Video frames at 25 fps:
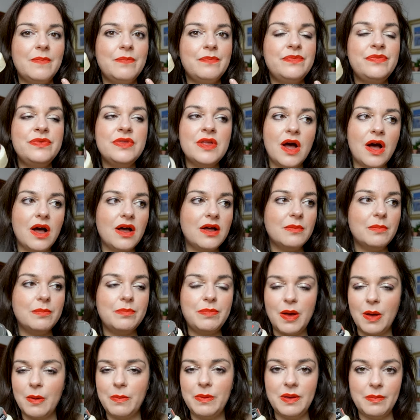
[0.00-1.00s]
not
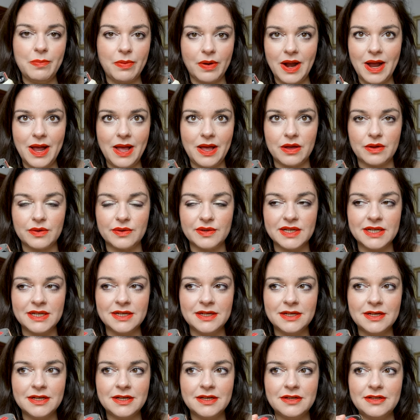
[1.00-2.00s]
Bobbi
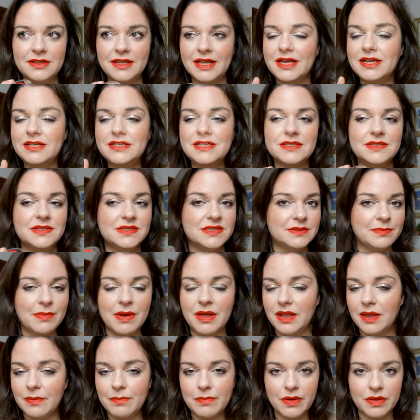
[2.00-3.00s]
Brown. Like it doesn't
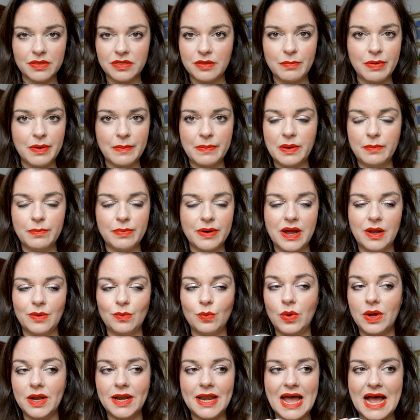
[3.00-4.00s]
smell like the Bobbi
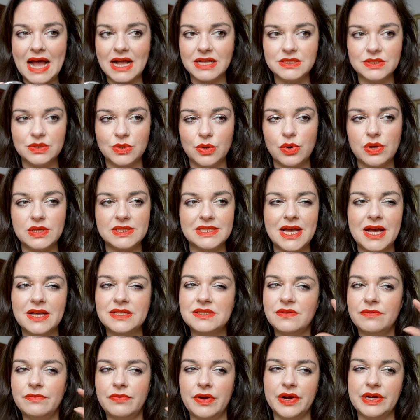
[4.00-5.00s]
Brown one at all because it
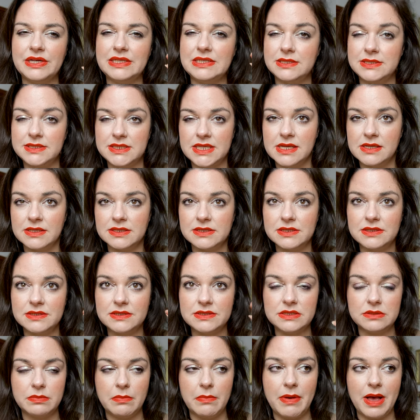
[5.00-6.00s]
has a very distinct
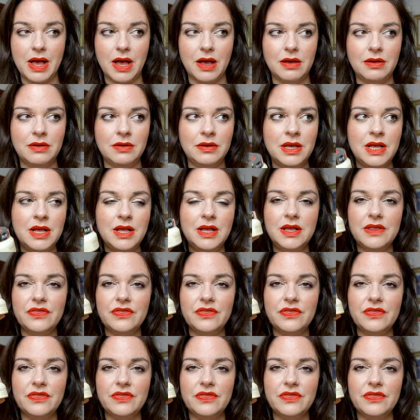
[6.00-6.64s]
smell.